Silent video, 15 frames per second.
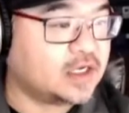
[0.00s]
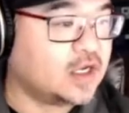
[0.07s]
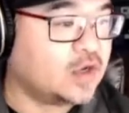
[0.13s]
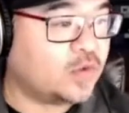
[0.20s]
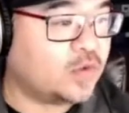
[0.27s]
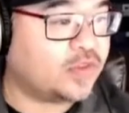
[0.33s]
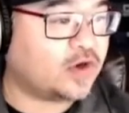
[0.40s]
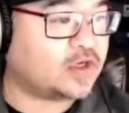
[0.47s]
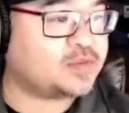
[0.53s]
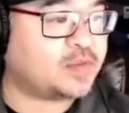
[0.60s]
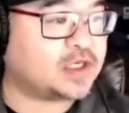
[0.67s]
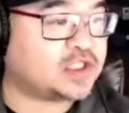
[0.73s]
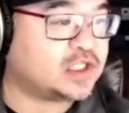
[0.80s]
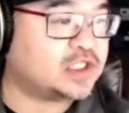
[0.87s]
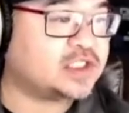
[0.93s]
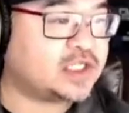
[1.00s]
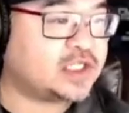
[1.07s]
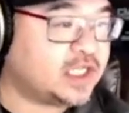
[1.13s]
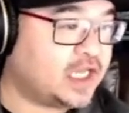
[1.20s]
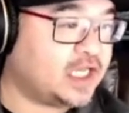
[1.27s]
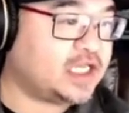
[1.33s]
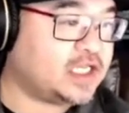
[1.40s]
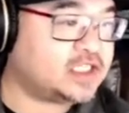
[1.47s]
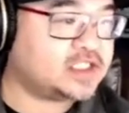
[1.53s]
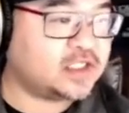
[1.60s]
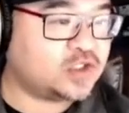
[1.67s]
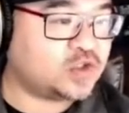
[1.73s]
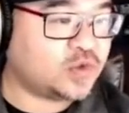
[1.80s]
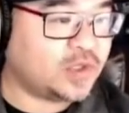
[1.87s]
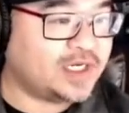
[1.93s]
with our specialist today. He is the
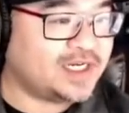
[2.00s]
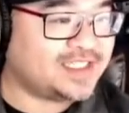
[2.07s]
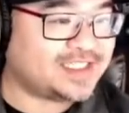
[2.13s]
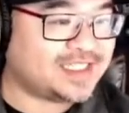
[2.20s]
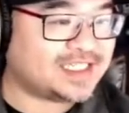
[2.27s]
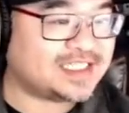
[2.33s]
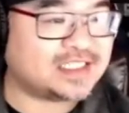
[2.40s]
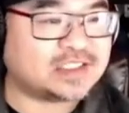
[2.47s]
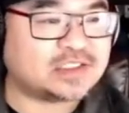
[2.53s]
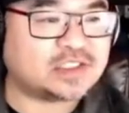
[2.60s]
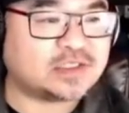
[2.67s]
training technical